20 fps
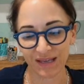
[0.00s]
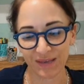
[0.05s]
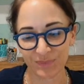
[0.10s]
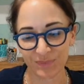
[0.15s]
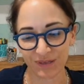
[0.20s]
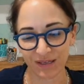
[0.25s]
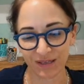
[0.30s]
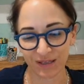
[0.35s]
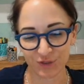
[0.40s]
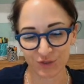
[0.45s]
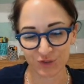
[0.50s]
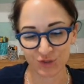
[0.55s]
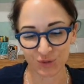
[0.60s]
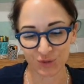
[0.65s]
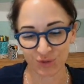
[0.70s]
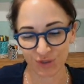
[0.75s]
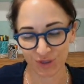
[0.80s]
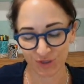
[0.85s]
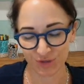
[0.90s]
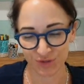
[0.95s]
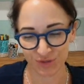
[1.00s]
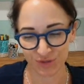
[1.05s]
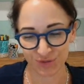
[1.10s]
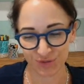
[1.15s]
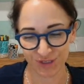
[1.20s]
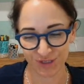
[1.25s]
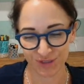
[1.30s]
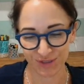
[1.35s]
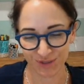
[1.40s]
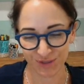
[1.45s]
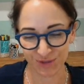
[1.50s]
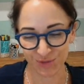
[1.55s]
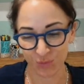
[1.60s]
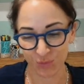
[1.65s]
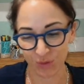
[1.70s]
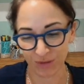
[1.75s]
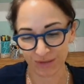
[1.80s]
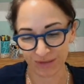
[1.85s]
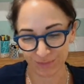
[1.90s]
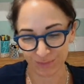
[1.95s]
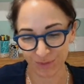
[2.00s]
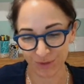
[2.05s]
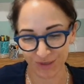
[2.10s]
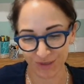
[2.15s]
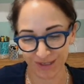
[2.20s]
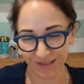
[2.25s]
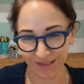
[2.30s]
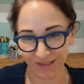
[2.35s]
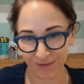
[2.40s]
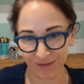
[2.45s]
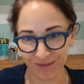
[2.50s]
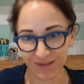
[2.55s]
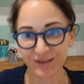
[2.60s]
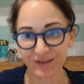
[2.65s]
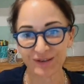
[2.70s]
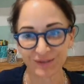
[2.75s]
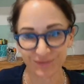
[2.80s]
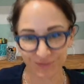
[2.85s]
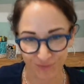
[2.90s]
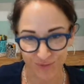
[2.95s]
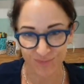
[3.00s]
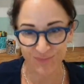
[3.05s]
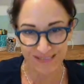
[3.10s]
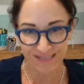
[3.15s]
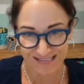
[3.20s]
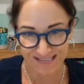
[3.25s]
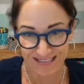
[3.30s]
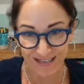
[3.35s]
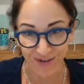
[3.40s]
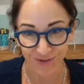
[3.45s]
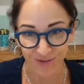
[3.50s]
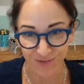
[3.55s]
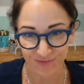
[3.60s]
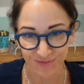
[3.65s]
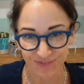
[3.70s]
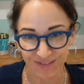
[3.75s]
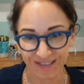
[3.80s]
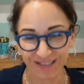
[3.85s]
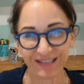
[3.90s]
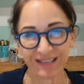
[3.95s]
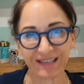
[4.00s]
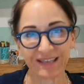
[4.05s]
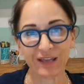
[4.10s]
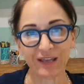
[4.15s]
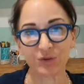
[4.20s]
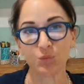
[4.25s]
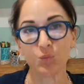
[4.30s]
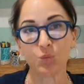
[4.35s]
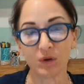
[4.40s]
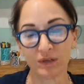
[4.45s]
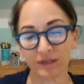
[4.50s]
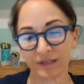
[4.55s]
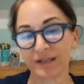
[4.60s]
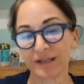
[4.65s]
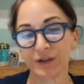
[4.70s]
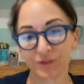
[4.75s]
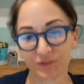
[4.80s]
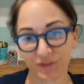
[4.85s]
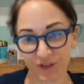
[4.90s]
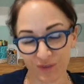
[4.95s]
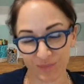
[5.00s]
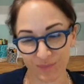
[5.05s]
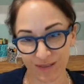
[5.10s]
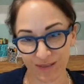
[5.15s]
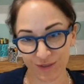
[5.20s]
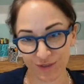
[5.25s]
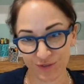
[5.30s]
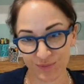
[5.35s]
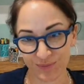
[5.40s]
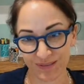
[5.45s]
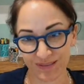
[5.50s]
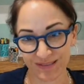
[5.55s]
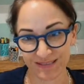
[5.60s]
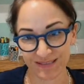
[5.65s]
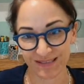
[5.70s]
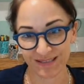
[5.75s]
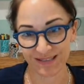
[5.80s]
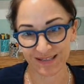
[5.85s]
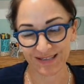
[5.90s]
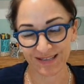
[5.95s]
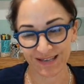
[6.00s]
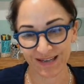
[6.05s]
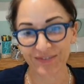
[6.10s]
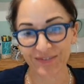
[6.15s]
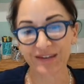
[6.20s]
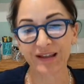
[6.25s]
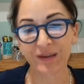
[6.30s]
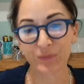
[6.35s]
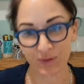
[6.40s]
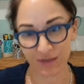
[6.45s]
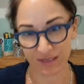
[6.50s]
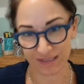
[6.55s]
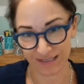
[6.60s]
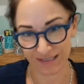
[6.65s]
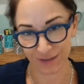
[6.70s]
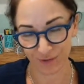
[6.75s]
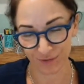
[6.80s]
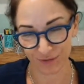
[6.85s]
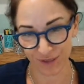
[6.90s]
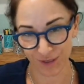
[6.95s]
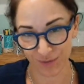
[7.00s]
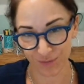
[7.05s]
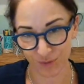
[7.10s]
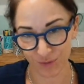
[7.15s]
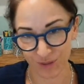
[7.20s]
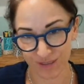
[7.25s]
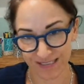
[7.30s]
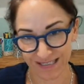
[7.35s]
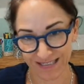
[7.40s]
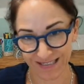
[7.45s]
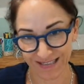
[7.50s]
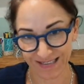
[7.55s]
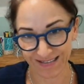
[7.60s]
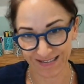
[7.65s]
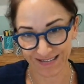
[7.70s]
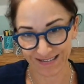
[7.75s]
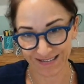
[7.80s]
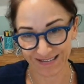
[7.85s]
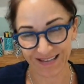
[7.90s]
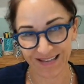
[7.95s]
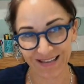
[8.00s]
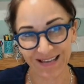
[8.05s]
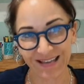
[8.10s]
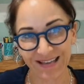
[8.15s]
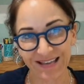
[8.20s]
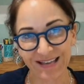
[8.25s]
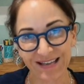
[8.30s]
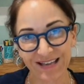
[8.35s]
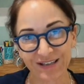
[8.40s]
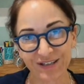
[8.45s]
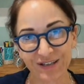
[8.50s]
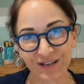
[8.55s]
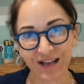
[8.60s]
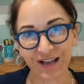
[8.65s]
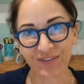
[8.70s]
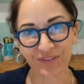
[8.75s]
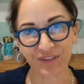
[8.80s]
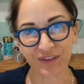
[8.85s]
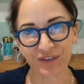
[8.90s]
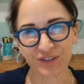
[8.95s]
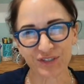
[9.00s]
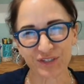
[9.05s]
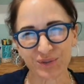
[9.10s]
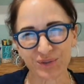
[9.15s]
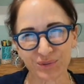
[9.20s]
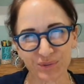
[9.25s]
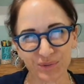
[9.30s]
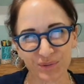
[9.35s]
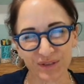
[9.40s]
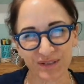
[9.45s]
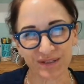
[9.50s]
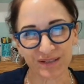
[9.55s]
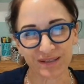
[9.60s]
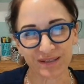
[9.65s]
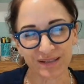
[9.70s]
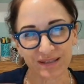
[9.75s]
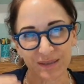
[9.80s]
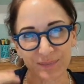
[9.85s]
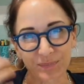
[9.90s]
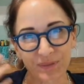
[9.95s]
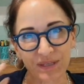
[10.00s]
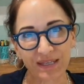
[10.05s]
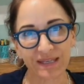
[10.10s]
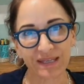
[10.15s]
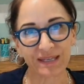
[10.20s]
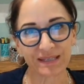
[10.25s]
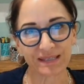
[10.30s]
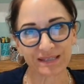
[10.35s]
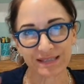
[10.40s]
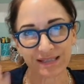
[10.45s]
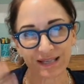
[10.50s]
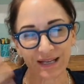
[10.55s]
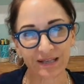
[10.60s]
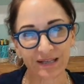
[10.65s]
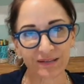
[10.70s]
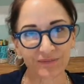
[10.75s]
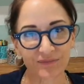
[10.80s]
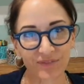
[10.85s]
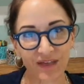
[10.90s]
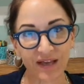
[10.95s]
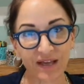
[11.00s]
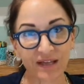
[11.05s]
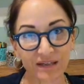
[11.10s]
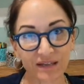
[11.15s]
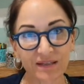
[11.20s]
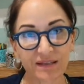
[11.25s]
but I got 2 concentrations, one in marketing for myself and one in healthcare management. And I went into healthcare for a decade. I think to appease kind of that